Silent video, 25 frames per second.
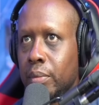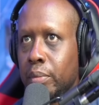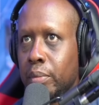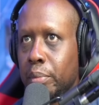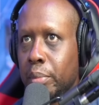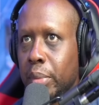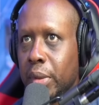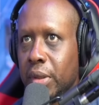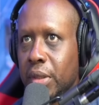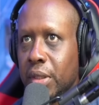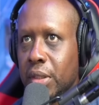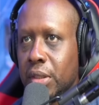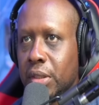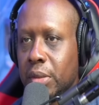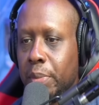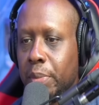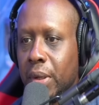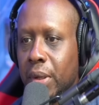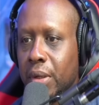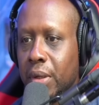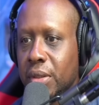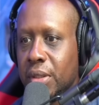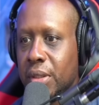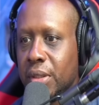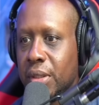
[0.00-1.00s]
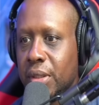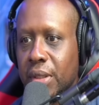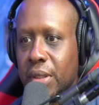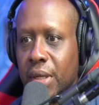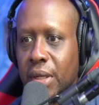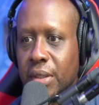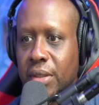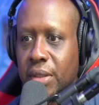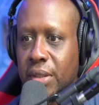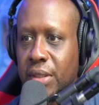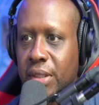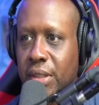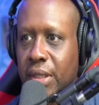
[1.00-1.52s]
But this person
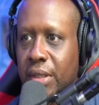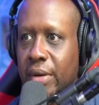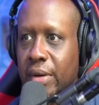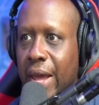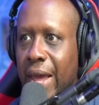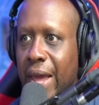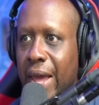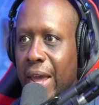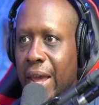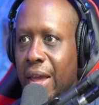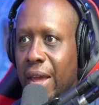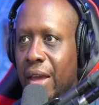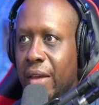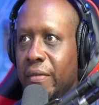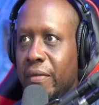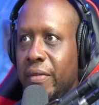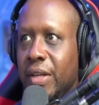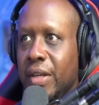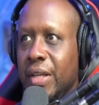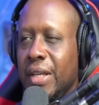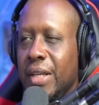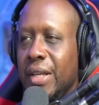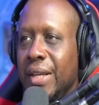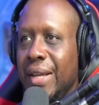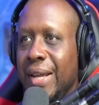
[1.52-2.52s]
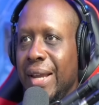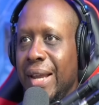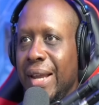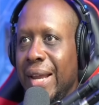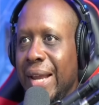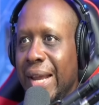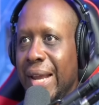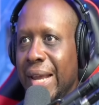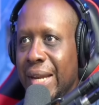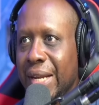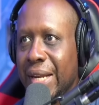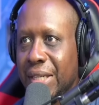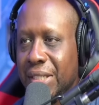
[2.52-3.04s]
doesn't seem to have
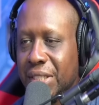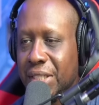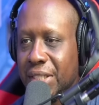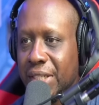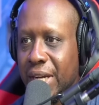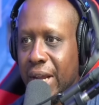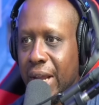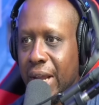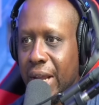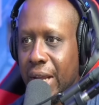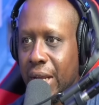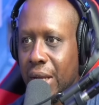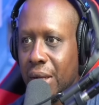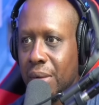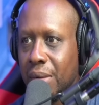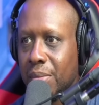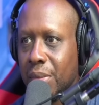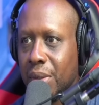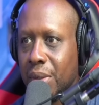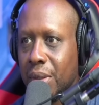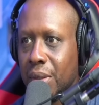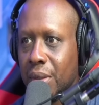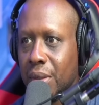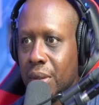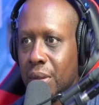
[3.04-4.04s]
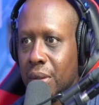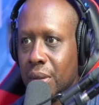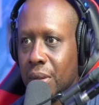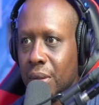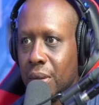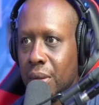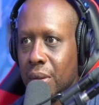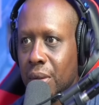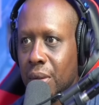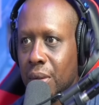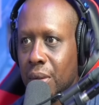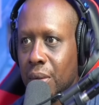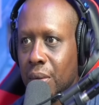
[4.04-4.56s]
any shame
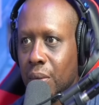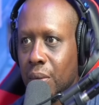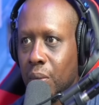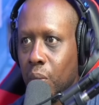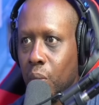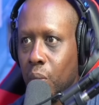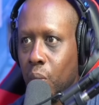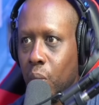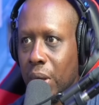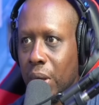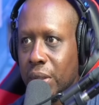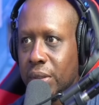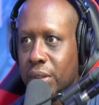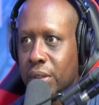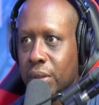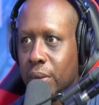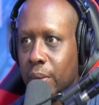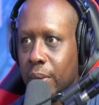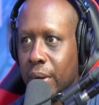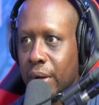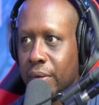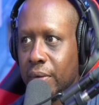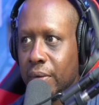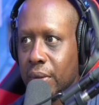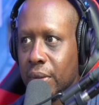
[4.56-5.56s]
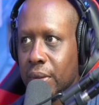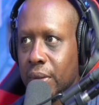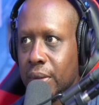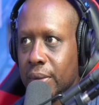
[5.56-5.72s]
whatsoever.